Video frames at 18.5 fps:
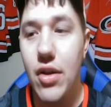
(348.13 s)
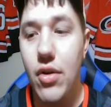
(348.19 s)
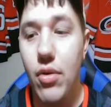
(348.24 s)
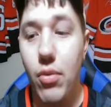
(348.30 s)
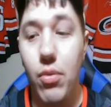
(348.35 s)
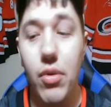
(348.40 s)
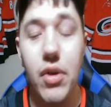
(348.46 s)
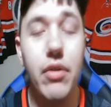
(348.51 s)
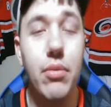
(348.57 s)

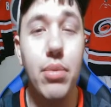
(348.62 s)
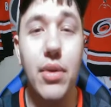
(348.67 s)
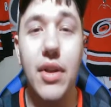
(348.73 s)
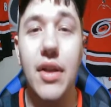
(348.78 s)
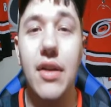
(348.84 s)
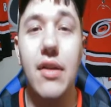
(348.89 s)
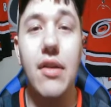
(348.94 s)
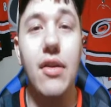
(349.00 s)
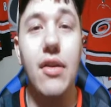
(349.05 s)
weird play
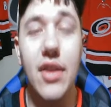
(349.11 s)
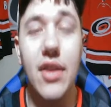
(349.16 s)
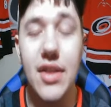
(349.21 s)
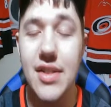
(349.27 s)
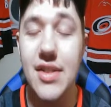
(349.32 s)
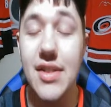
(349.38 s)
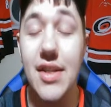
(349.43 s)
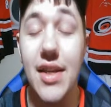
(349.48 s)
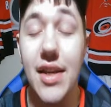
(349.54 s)
at all. This
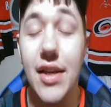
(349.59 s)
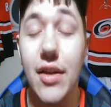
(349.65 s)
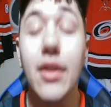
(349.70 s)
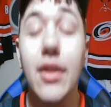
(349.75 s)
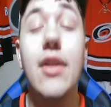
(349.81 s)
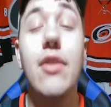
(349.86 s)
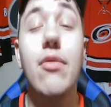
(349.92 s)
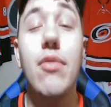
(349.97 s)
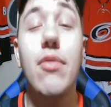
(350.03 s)
is a
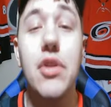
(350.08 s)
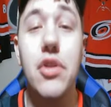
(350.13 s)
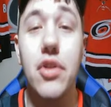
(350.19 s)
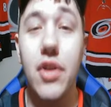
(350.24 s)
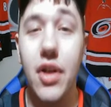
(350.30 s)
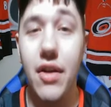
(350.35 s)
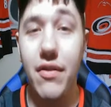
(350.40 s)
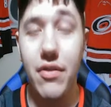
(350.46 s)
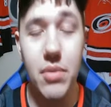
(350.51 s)
clean wrist
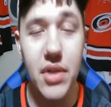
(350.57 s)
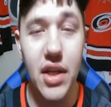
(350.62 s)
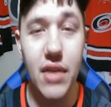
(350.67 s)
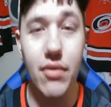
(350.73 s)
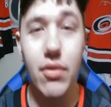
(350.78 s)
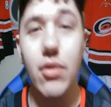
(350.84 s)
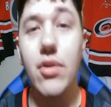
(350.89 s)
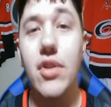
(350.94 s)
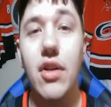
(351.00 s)
shot from
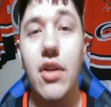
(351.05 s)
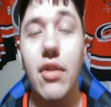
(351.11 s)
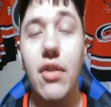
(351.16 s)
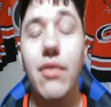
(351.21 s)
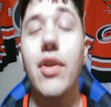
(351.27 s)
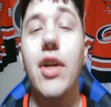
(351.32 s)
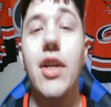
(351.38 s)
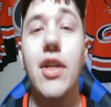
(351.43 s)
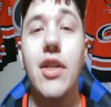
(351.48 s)
Teuvo
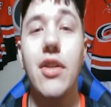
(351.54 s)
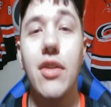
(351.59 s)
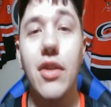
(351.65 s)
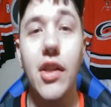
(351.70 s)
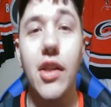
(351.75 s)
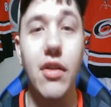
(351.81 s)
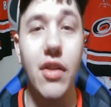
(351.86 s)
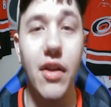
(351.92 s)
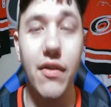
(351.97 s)
Teravainen on
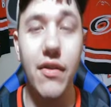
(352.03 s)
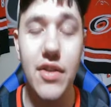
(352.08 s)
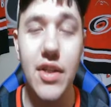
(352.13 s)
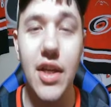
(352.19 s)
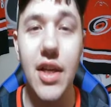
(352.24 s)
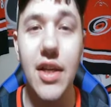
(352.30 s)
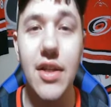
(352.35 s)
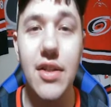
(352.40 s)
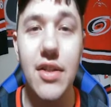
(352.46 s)
the left
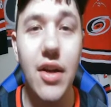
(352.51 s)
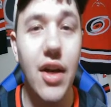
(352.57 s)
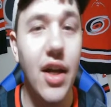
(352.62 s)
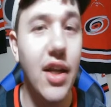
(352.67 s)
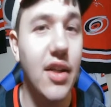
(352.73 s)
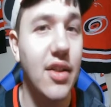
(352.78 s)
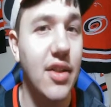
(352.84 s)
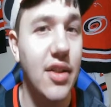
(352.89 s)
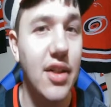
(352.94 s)
side
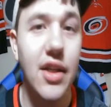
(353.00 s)
dot.